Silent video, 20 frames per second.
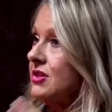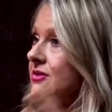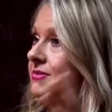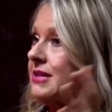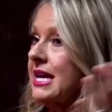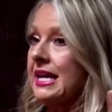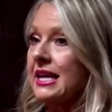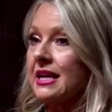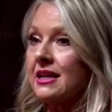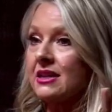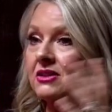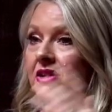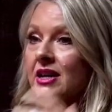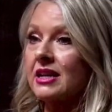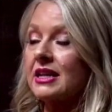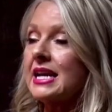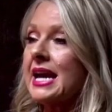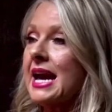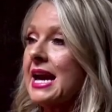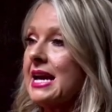taking a
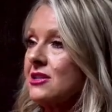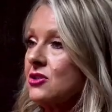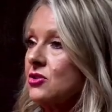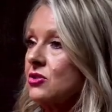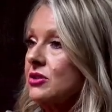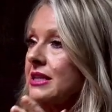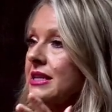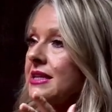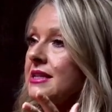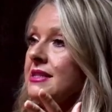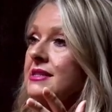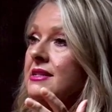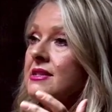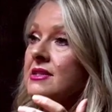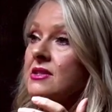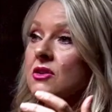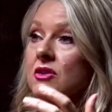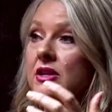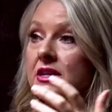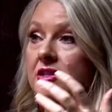lot of casualties, and
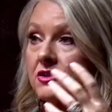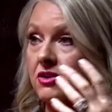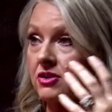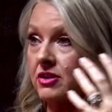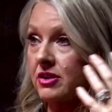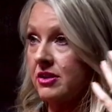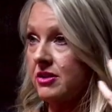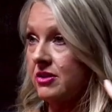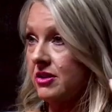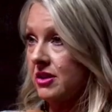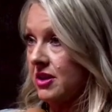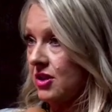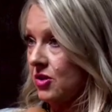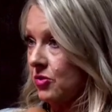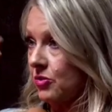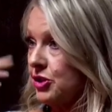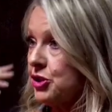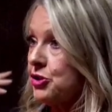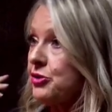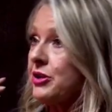so they started
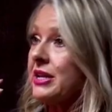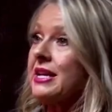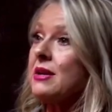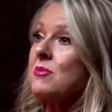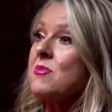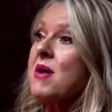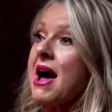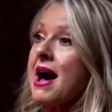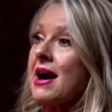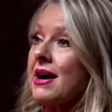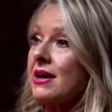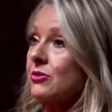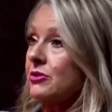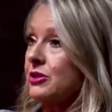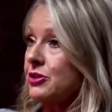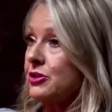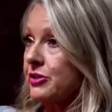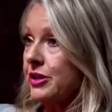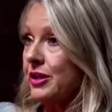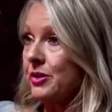retreating back.
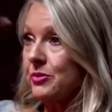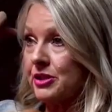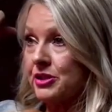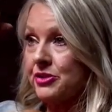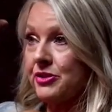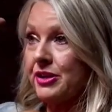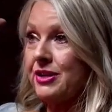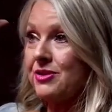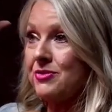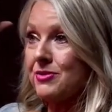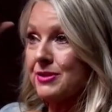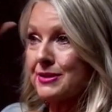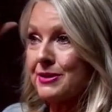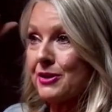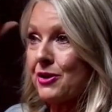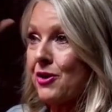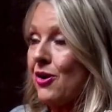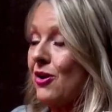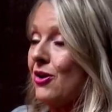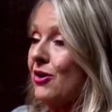Retreat, retreat was the
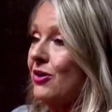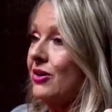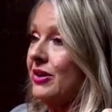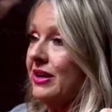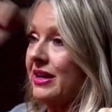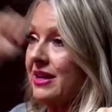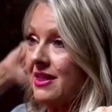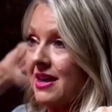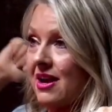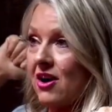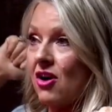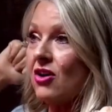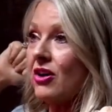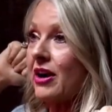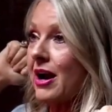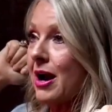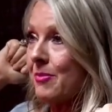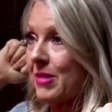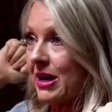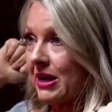call, and they all
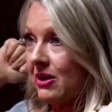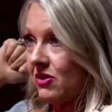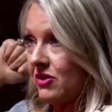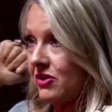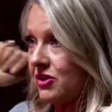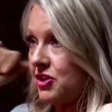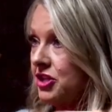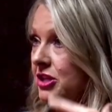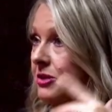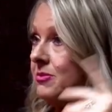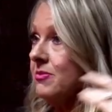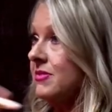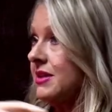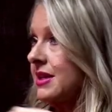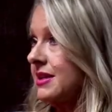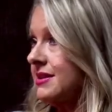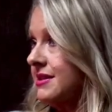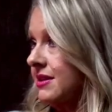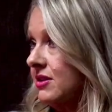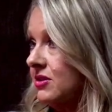got back on the ship and
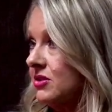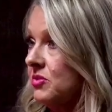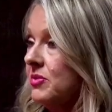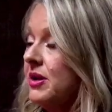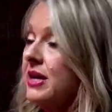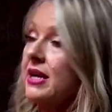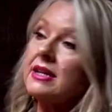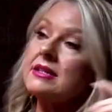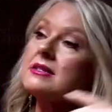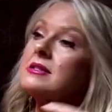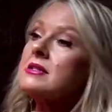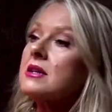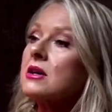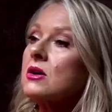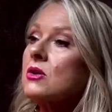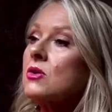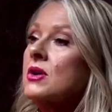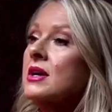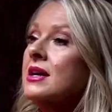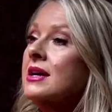they sailed away.
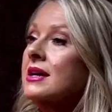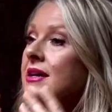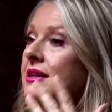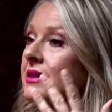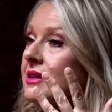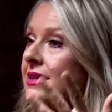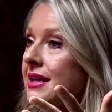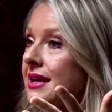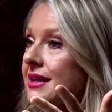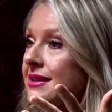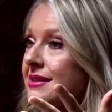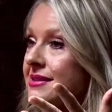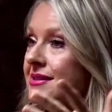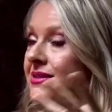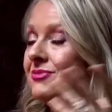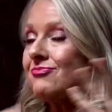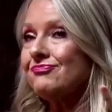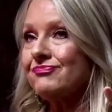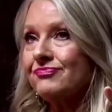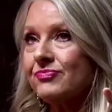So the
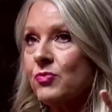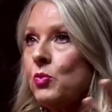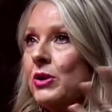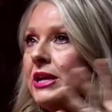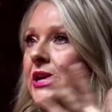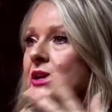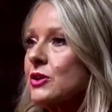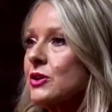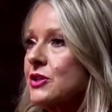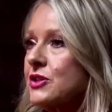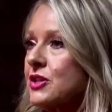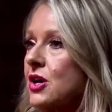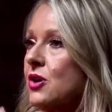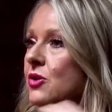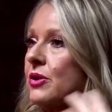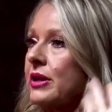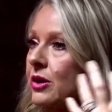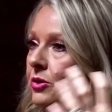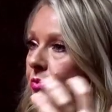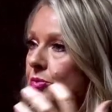next week or so,
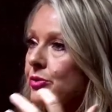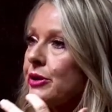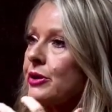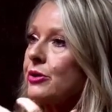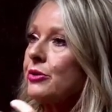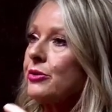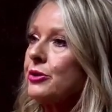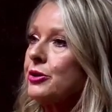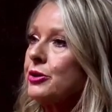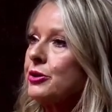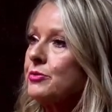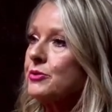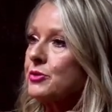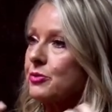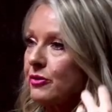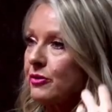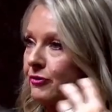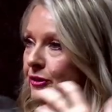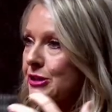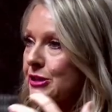he regrouped,
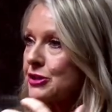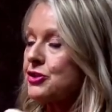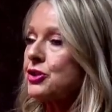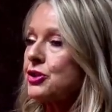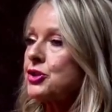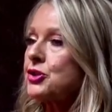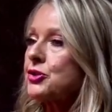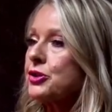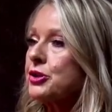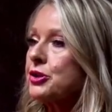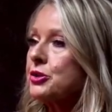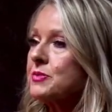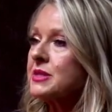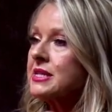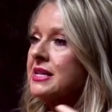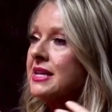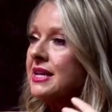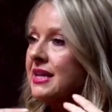refreshed the troops,